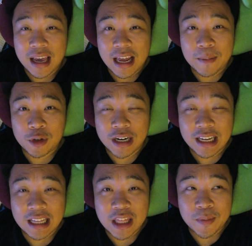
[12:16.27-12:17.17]
and I'm trying
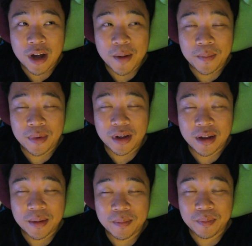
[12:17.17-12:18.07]
to get them up
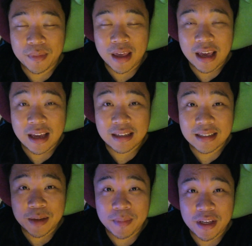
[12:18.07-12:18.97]
um,
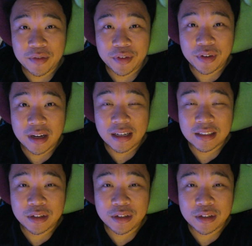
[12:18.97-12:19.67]
ASAP for you guys.